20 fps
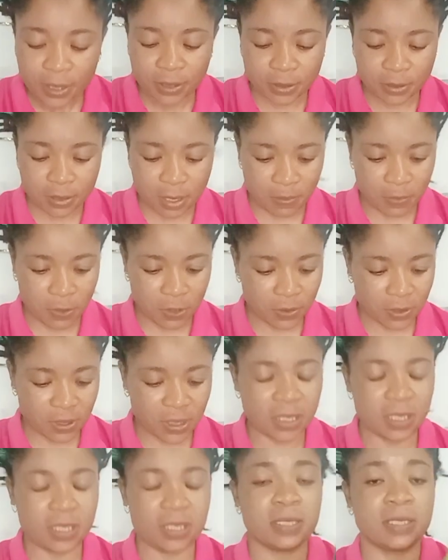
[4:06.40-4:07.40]
thing which is
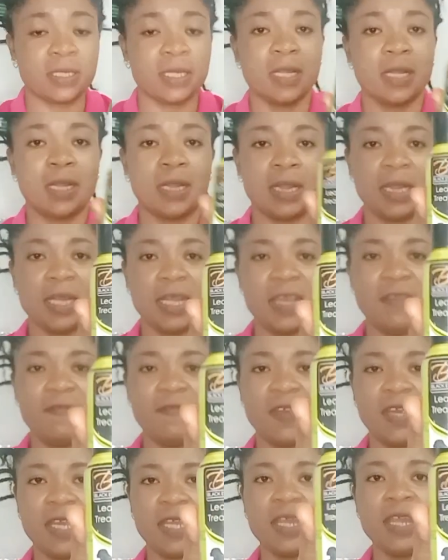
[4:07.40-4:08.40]
very important,
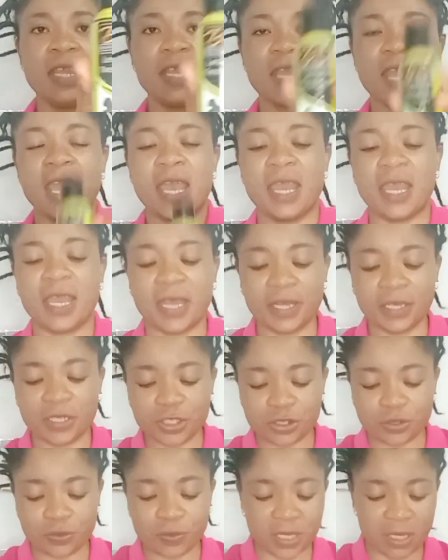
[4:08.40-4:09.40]

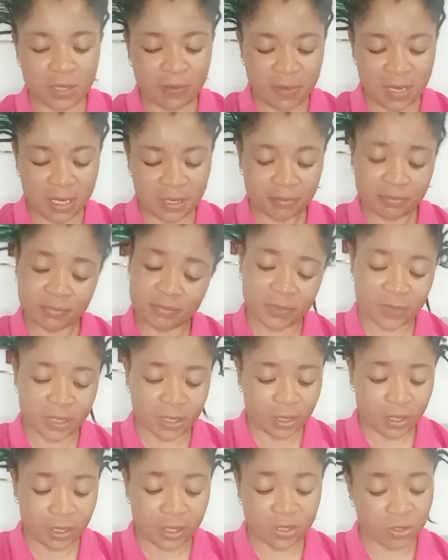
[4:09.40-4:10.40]
moisturize your hair. So this
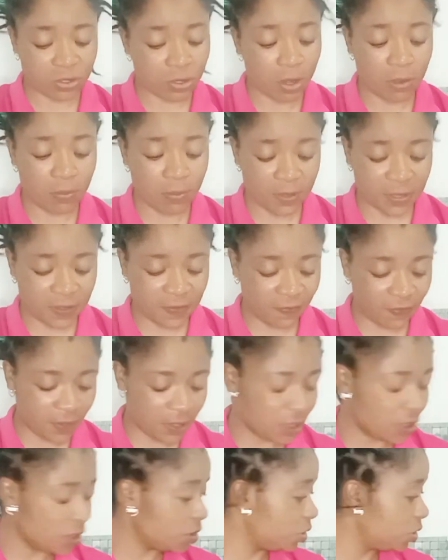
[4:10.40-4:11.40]
is a leave-in
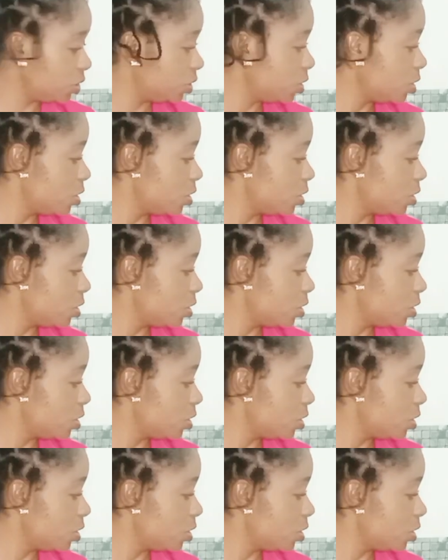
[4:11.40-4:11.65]
condition.